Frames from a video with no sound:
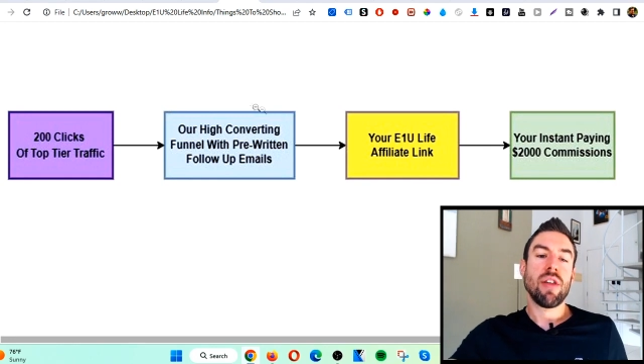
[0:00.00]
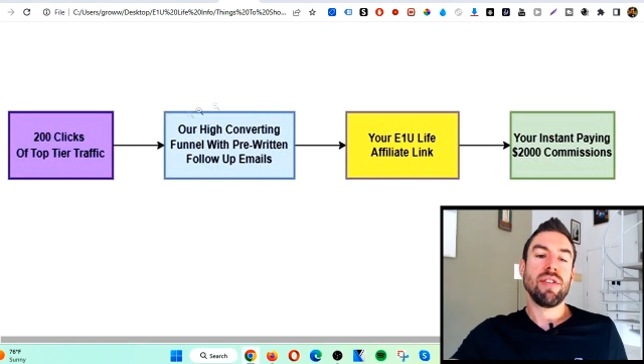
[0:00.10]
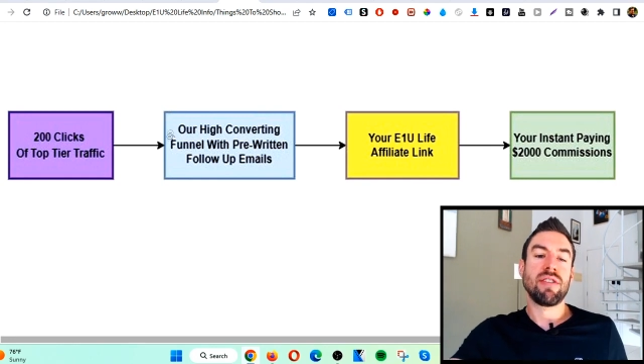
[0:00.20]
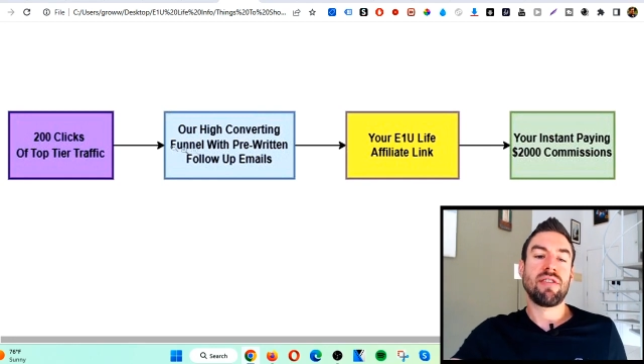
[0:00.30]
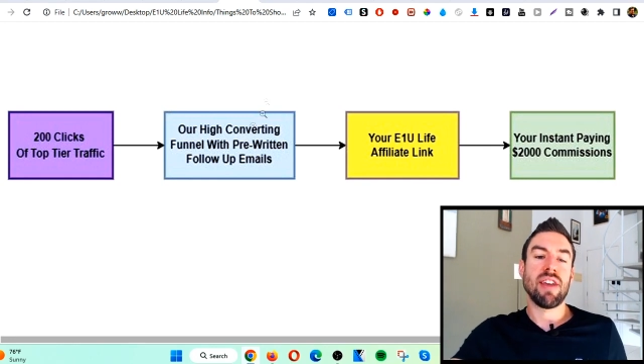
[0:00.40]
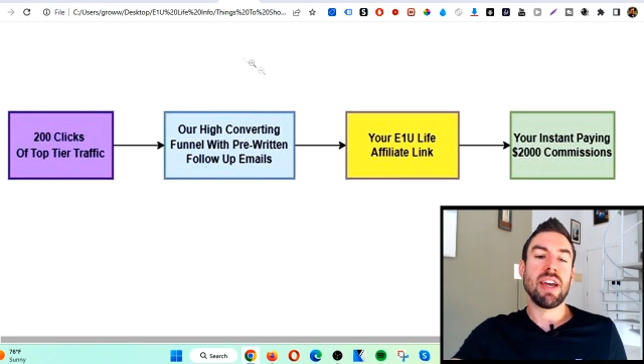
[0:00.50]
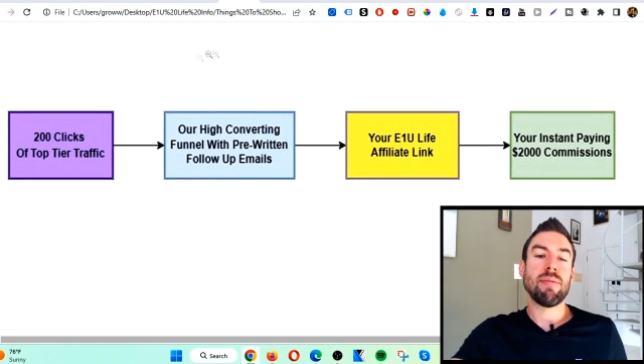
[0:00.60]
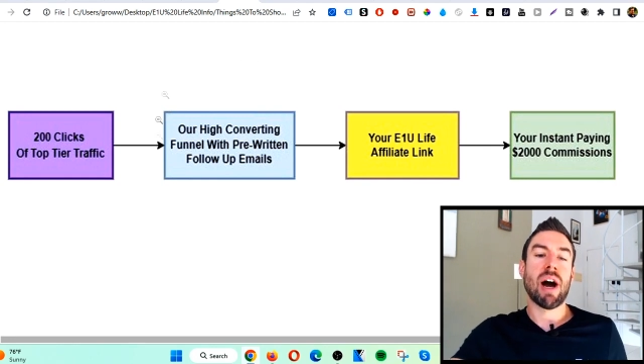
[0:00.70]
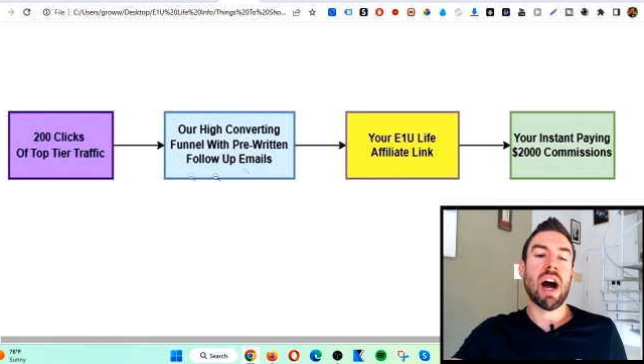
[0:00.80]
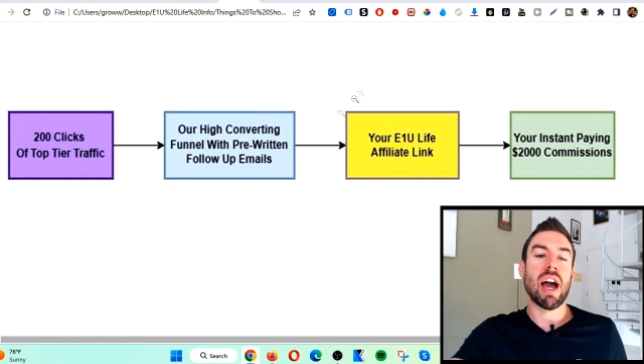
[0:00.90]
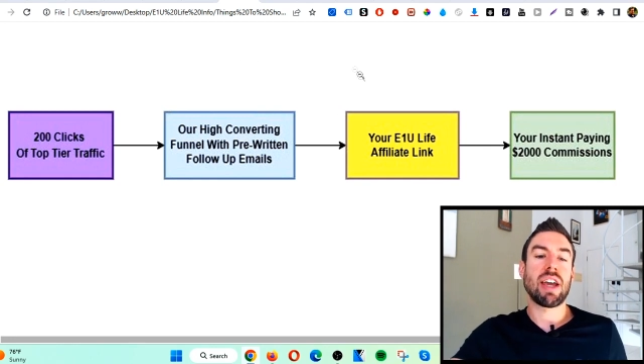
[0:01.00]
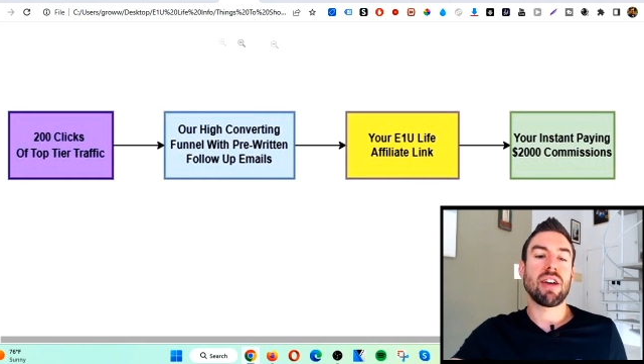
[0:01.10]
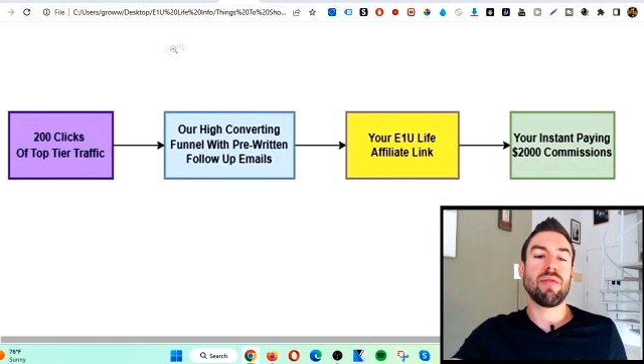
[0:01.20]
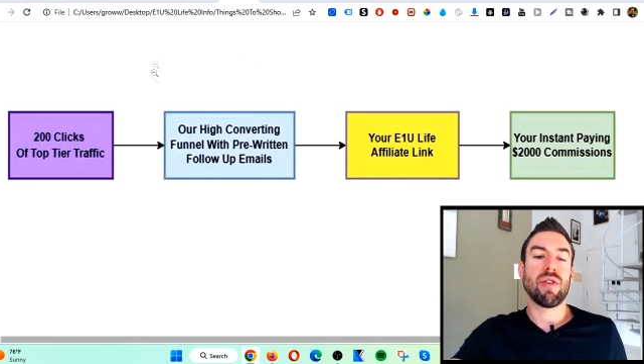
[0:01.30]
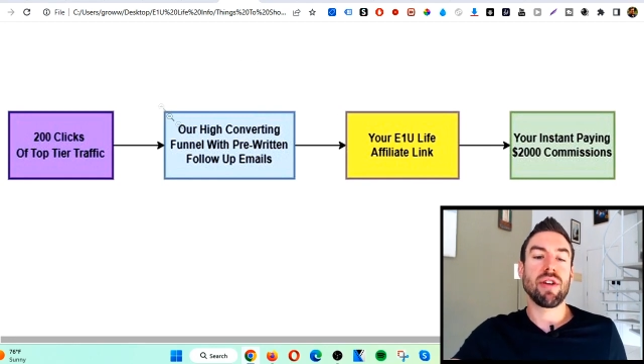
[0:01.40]
the same high
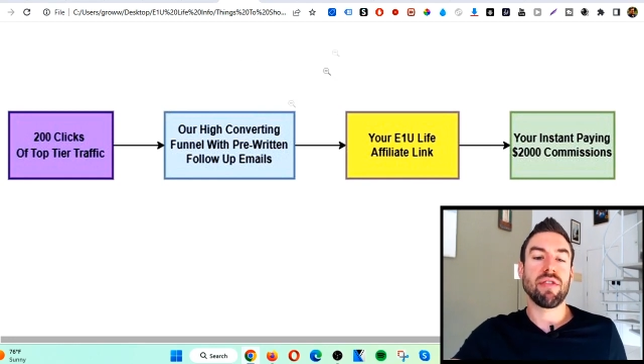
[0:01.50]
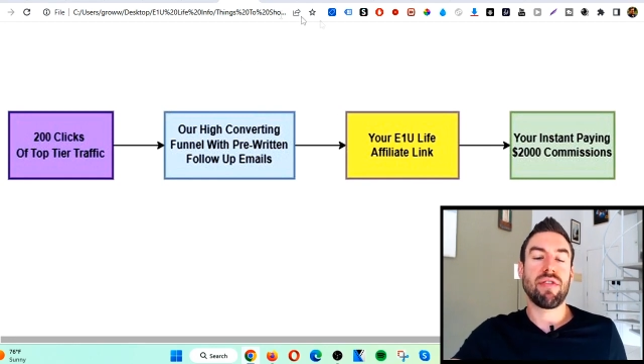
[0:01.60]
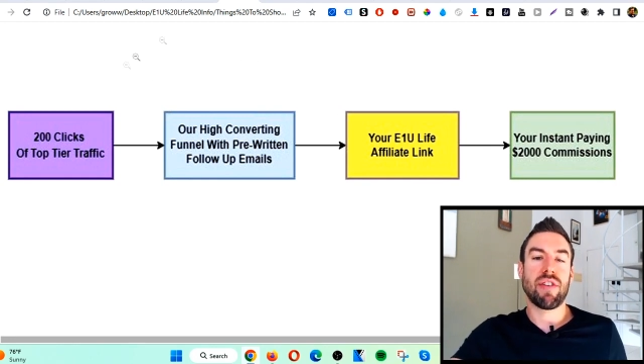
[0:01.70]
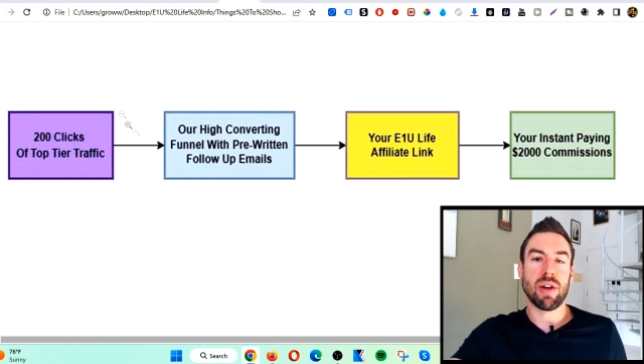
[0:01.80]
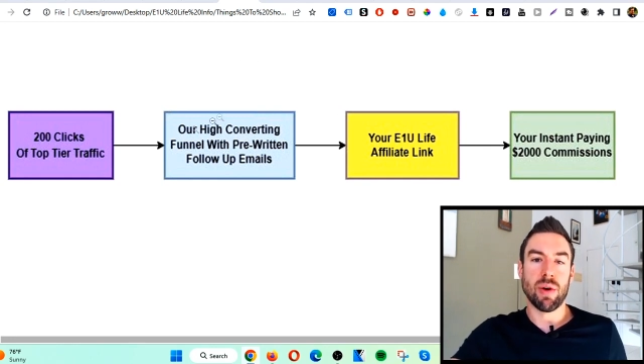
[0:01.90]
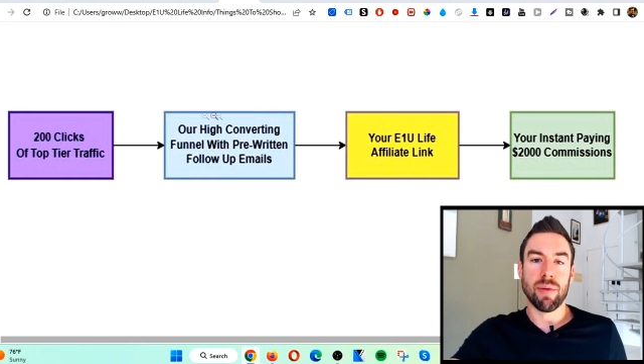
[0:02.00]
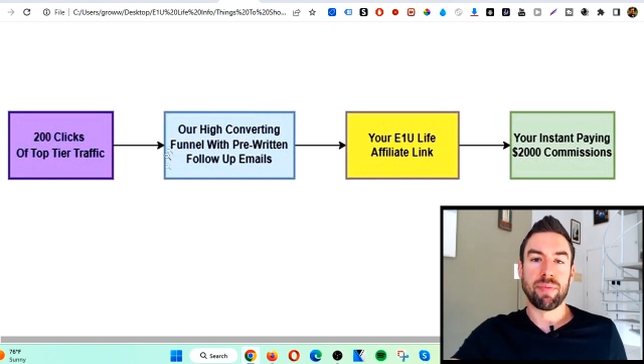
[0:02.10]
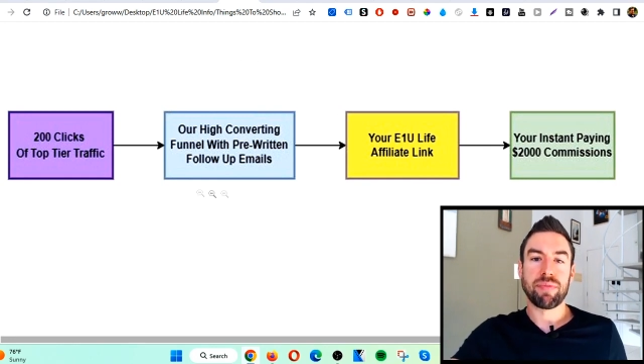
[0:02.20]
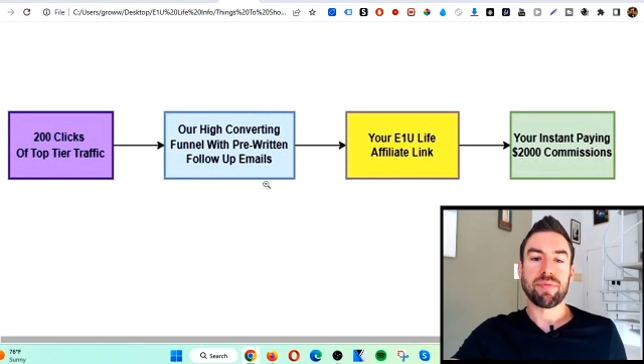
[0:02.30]
converting funnel.